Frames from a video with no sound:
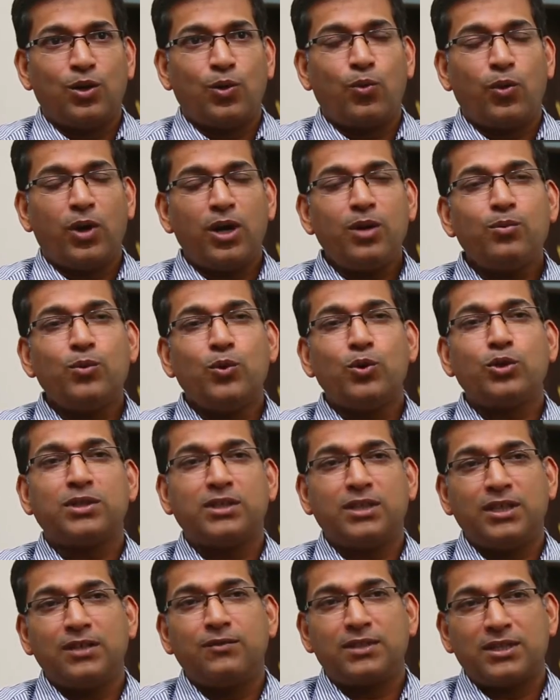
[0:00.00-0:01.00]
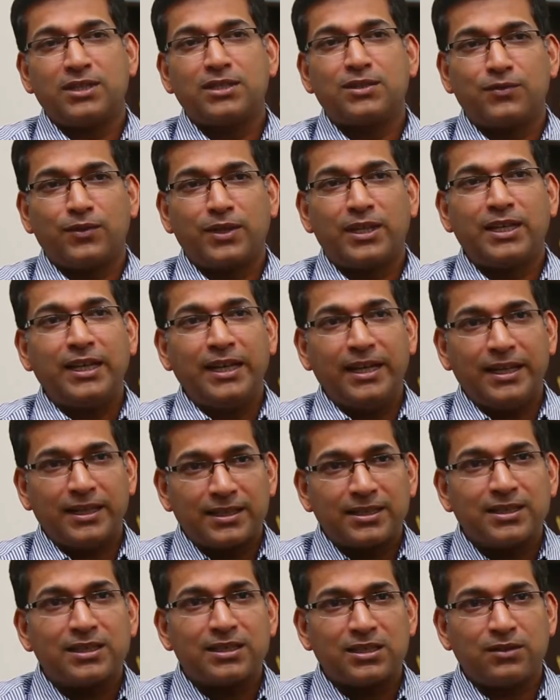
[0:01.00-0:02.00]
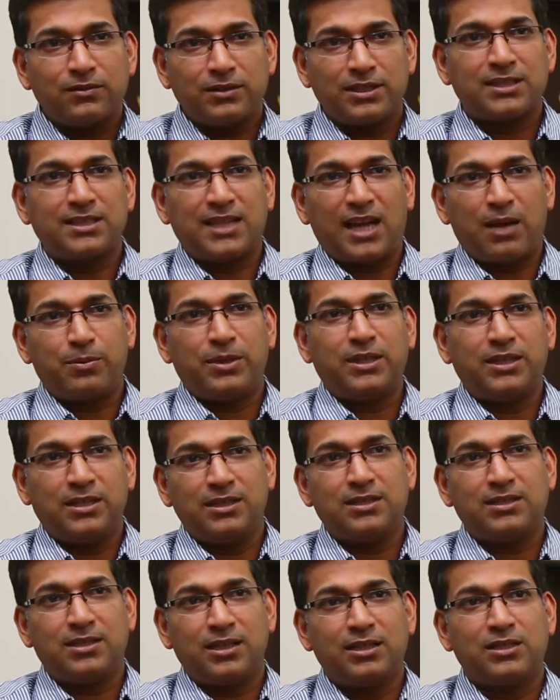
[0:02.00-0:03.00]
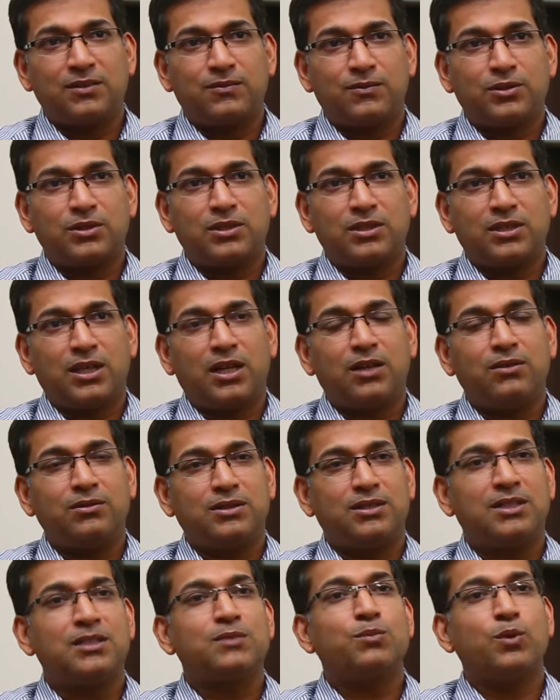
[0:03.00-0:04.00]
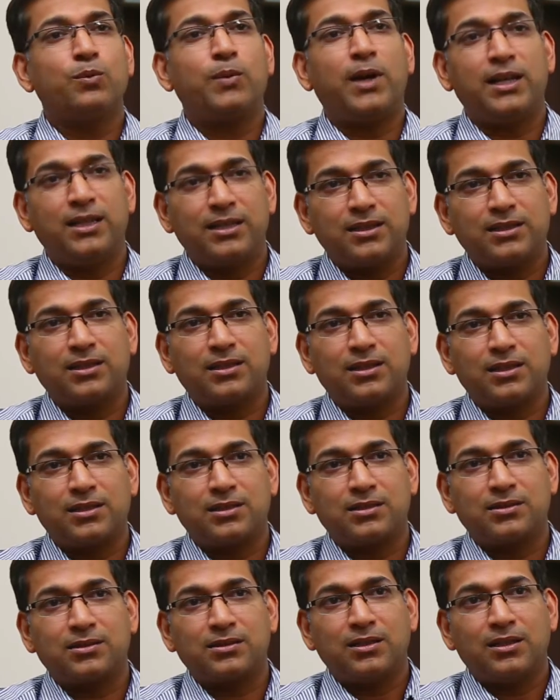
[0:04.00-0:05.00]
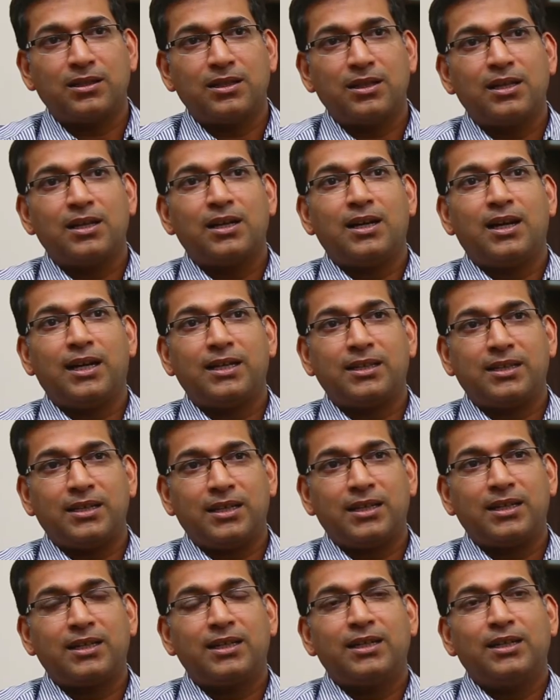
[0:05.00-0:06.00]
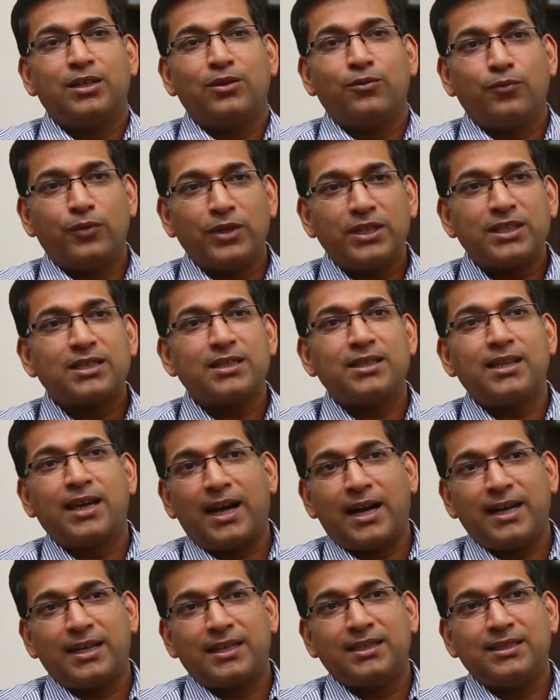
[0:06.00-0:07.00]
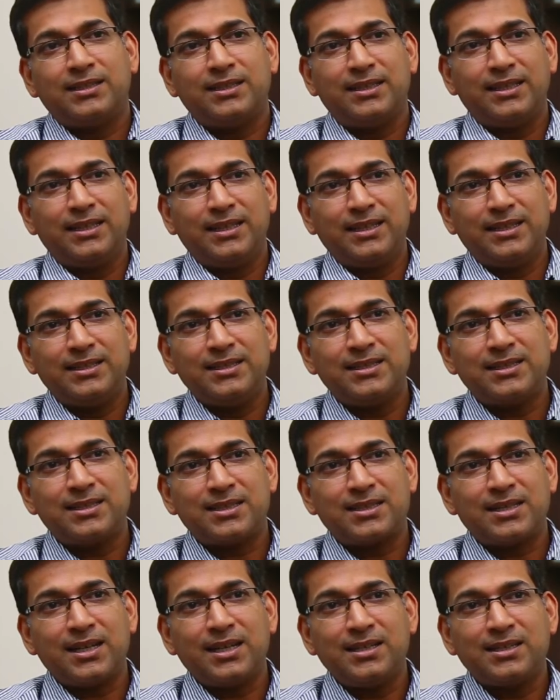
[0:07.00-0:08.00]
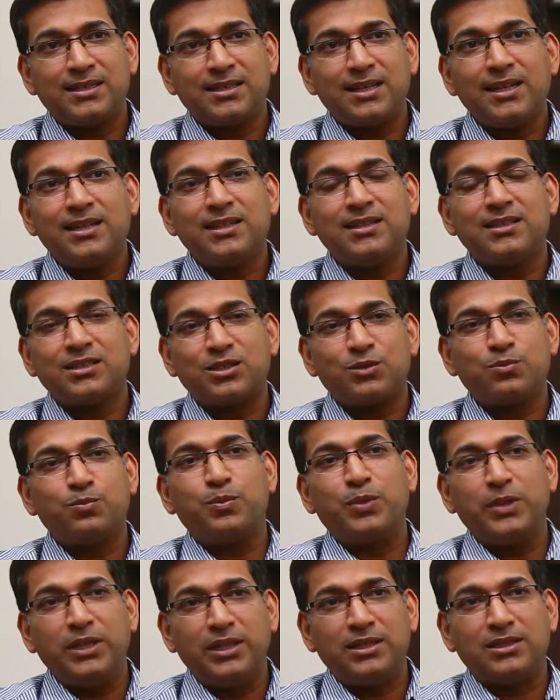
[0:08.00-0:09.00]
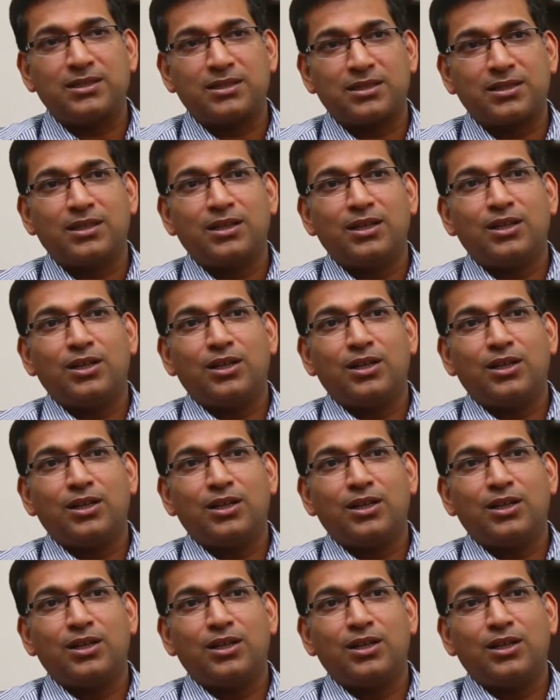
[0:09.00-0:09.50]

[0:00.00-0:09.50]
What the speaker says: One more thing which is very interesting, which has happened in the Salesforce now, is this mobile integration. I think with that, the instantaneous piece